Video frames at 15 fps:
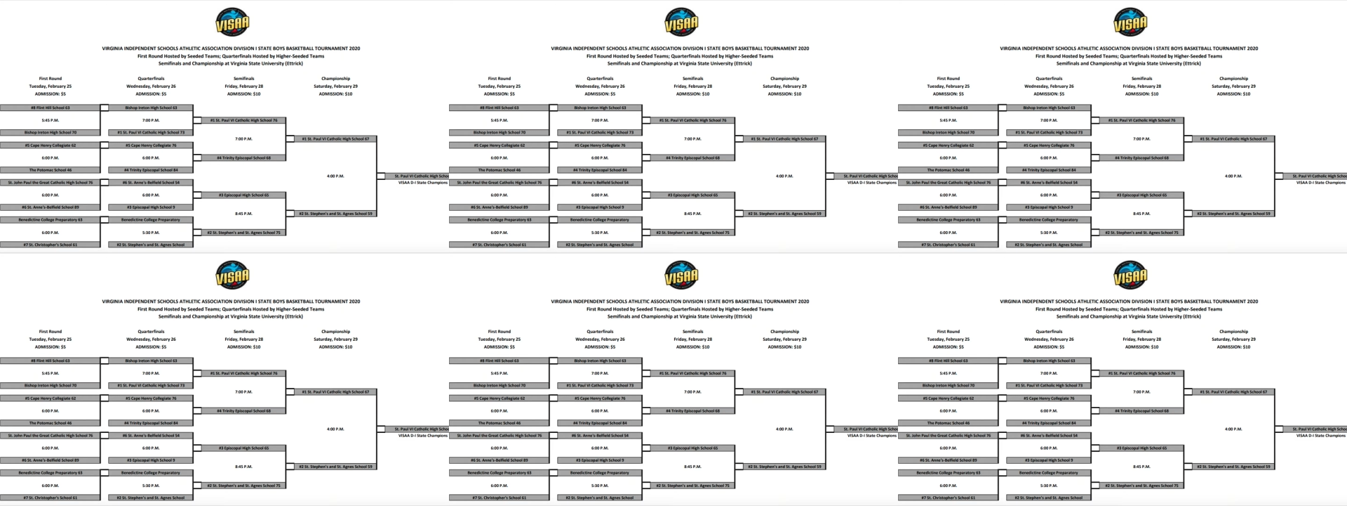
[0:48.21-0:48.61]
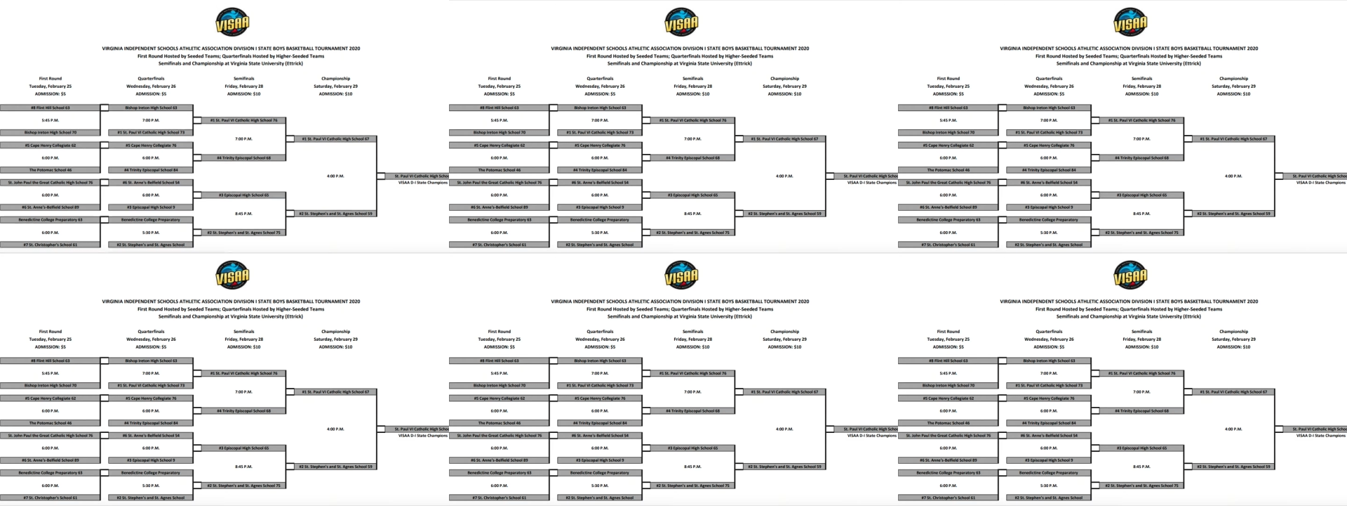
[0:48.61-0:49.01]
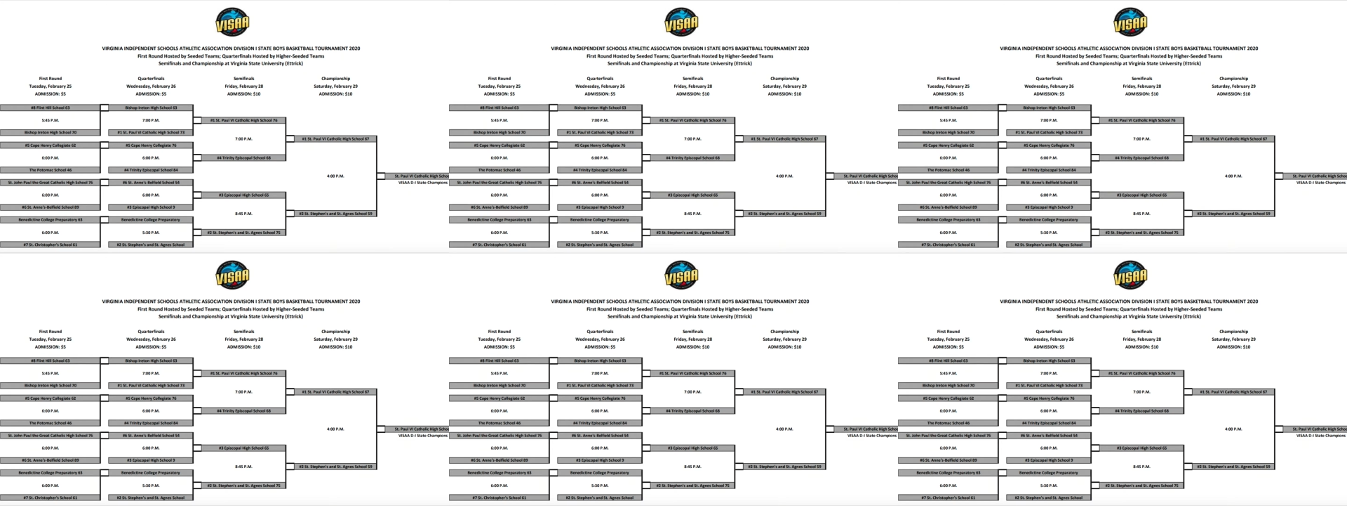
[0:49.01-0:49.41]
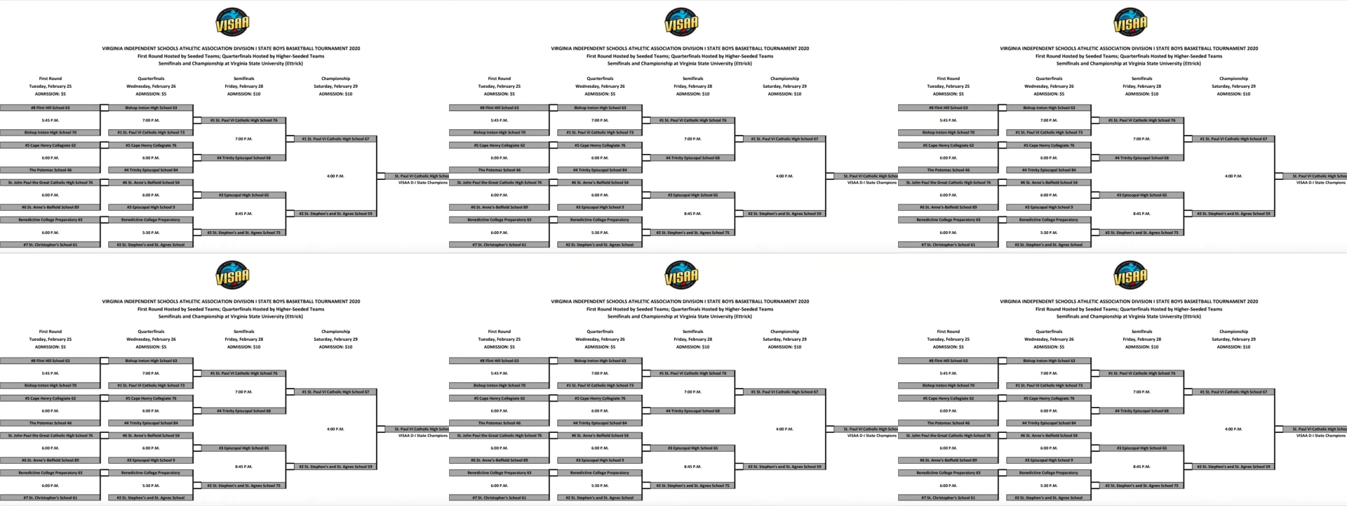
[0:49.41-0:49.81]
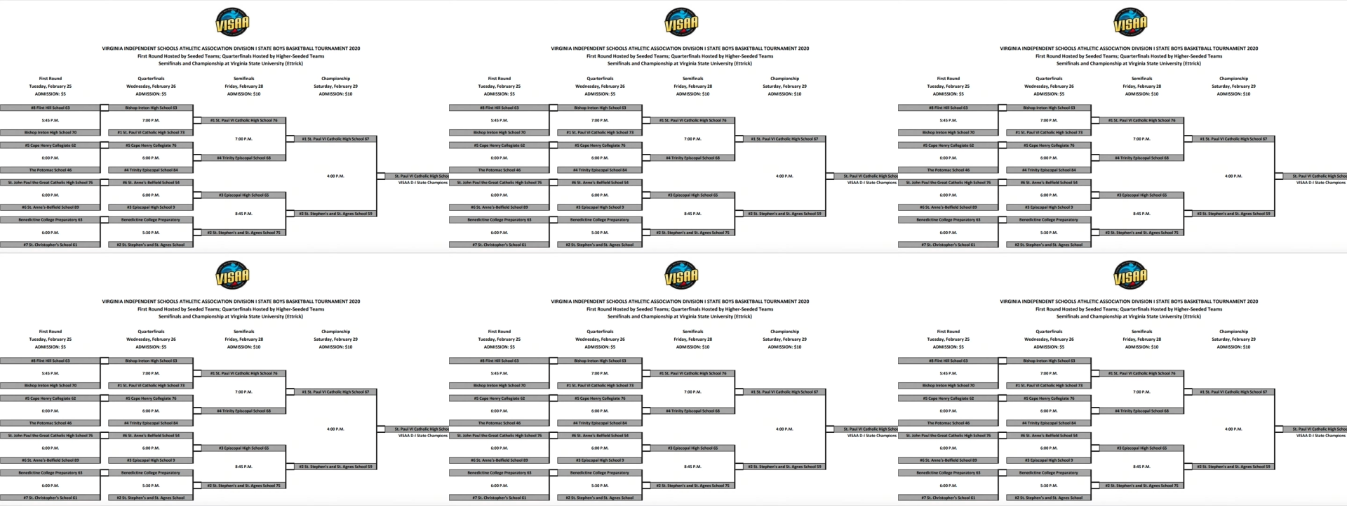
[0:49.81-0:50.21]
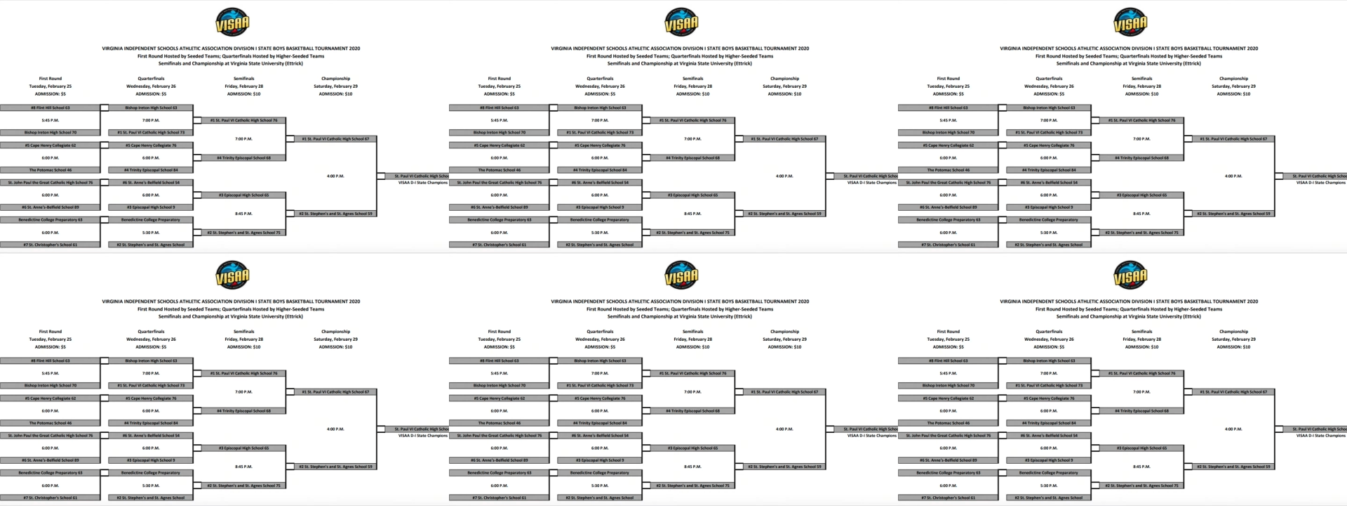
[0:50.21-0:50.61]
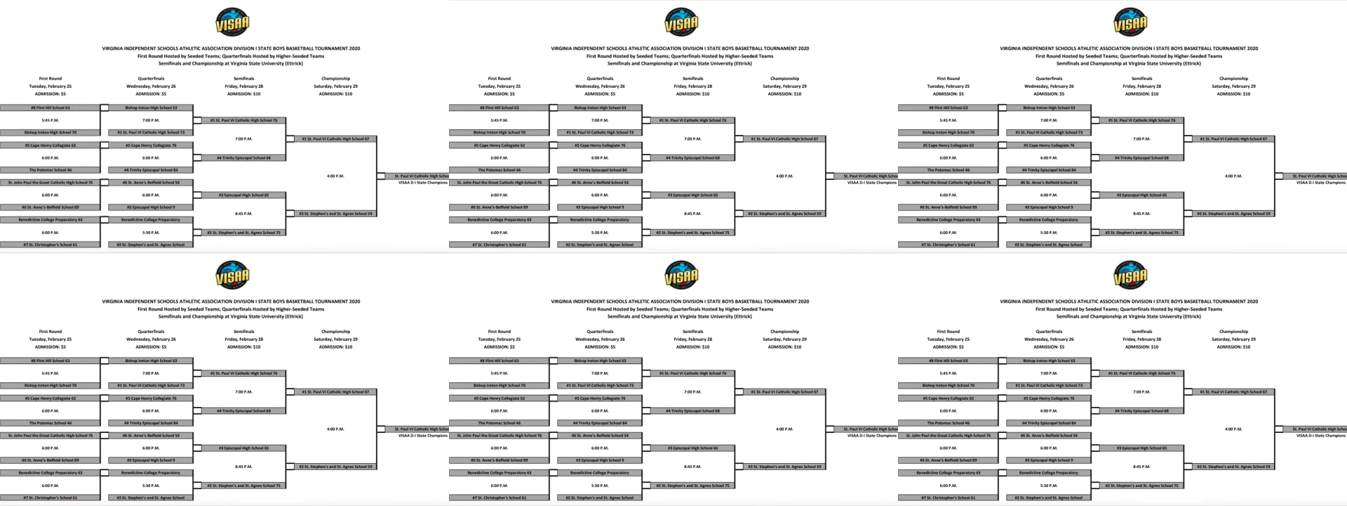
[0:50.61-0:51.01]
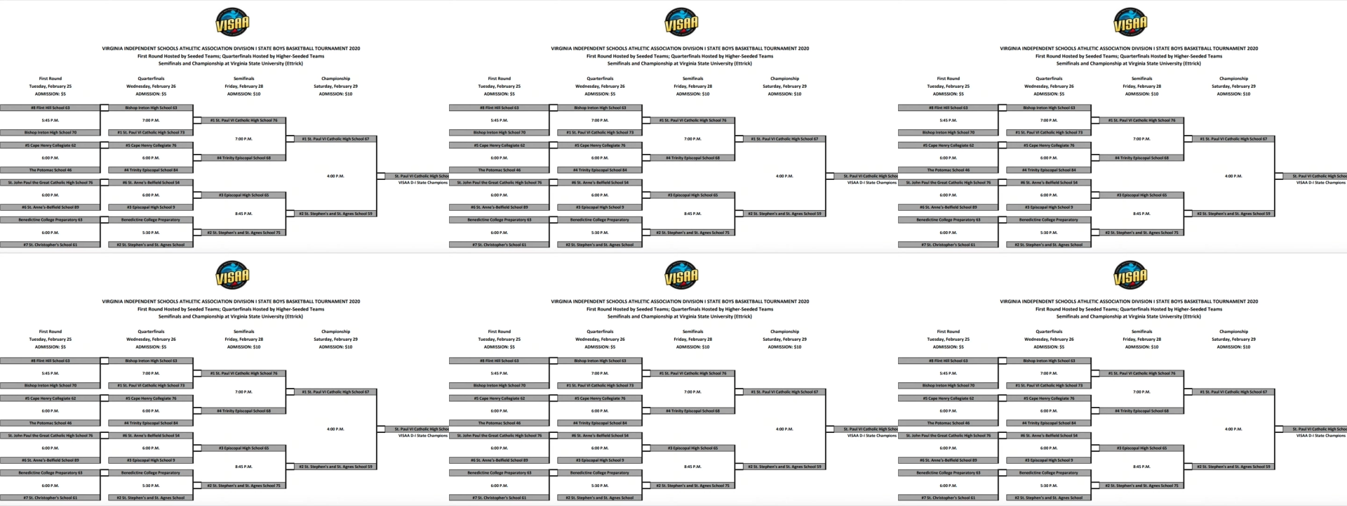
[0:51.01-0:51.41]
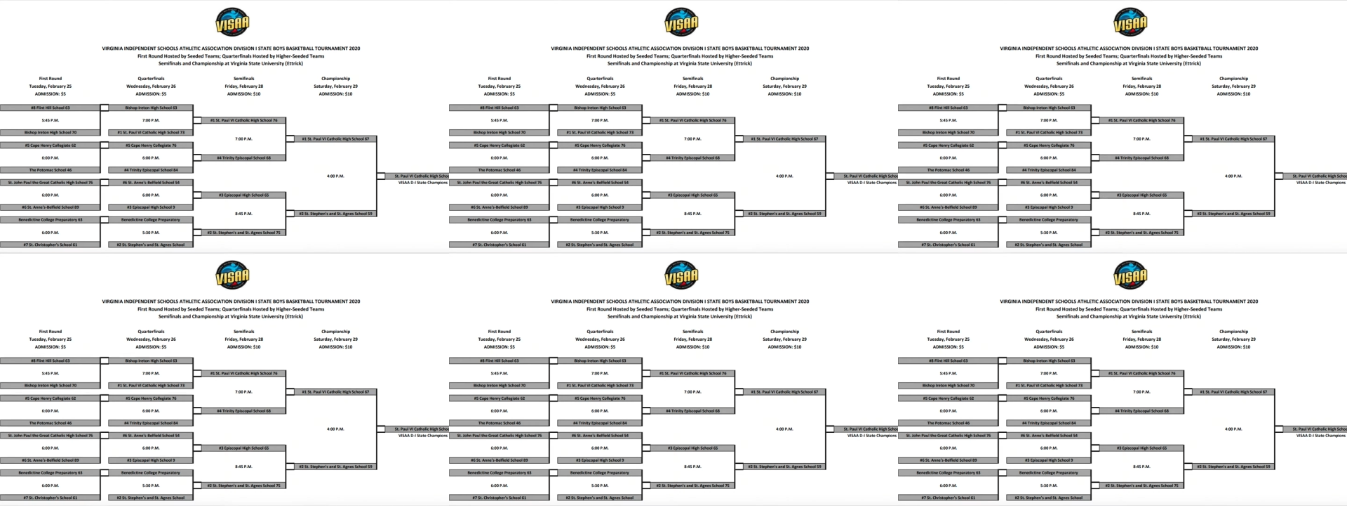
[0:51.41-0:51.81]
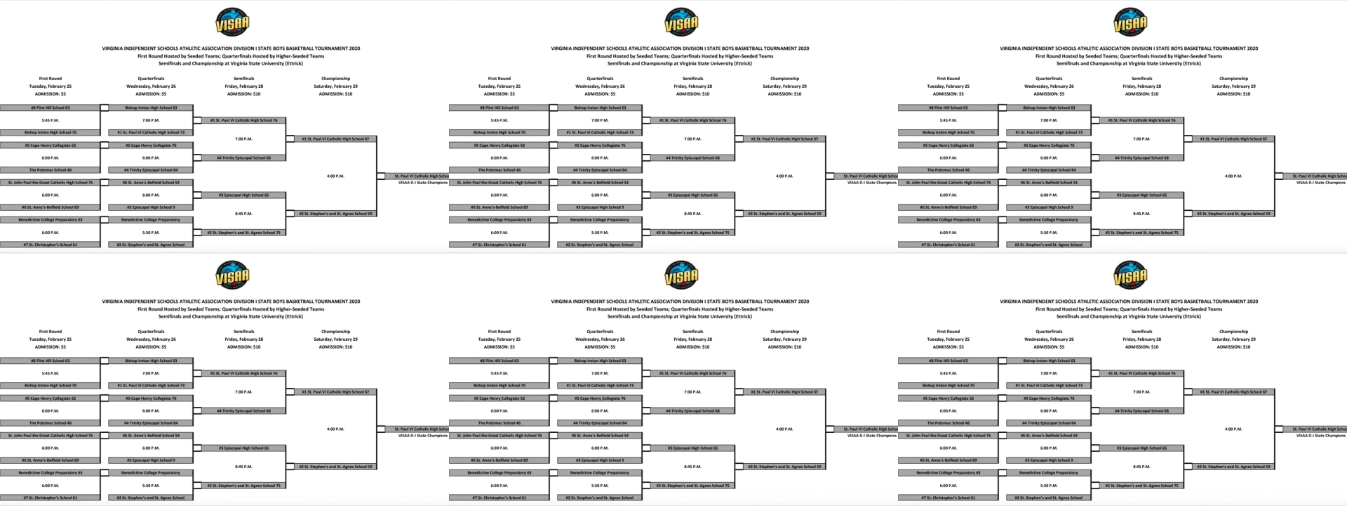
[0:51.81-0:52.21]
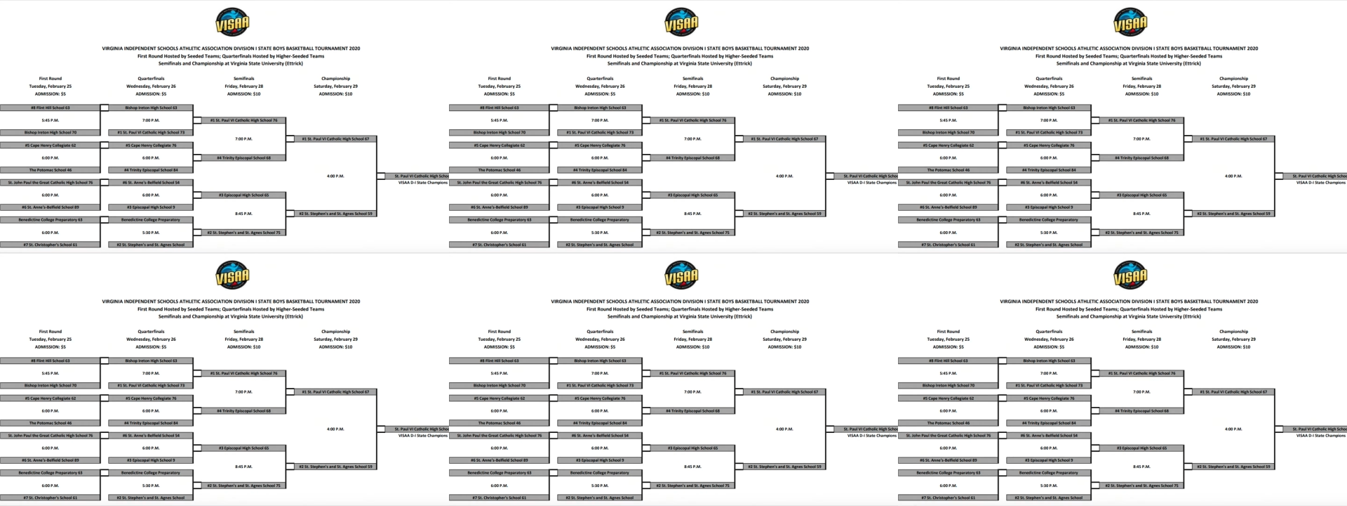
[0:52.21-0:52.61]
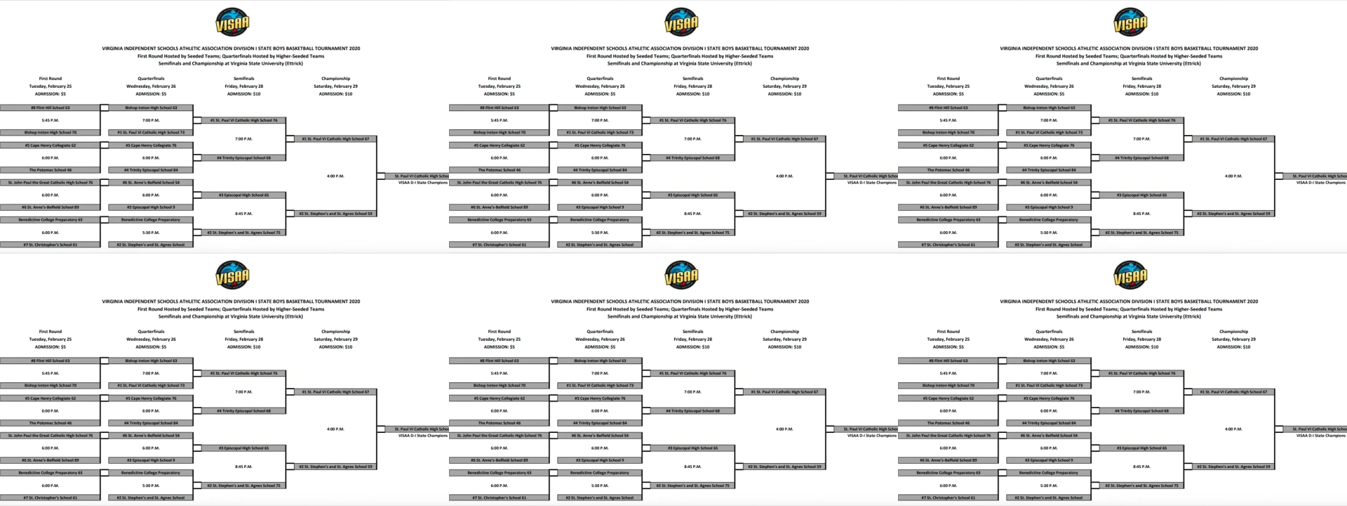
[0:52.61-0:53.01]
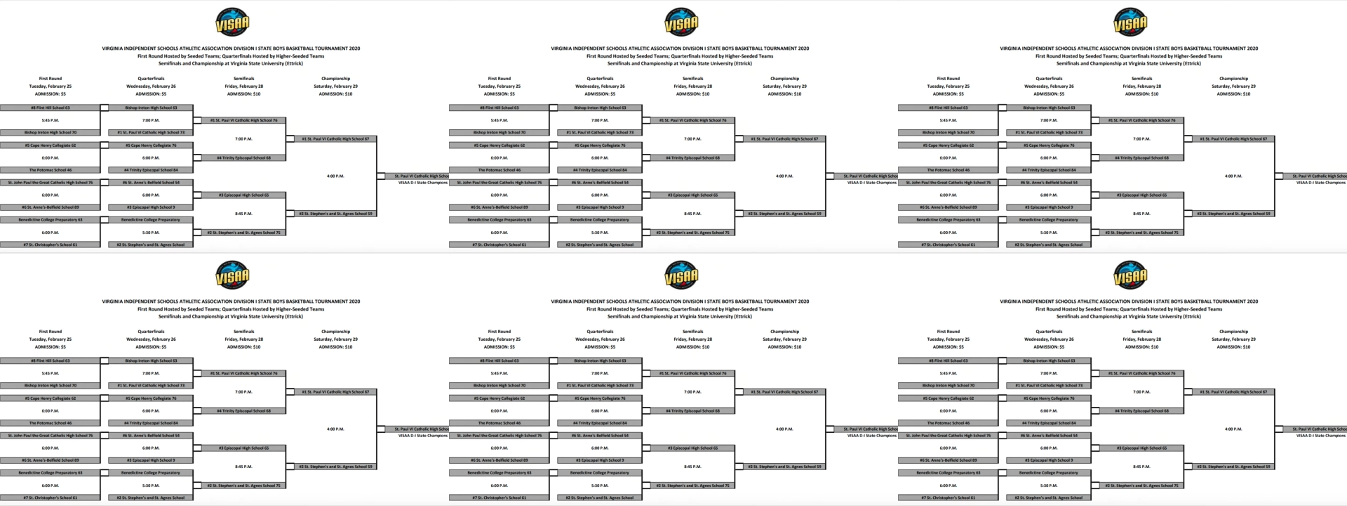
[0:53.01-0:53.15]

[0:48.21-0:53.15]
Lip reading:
Nobody's mouth can be seen.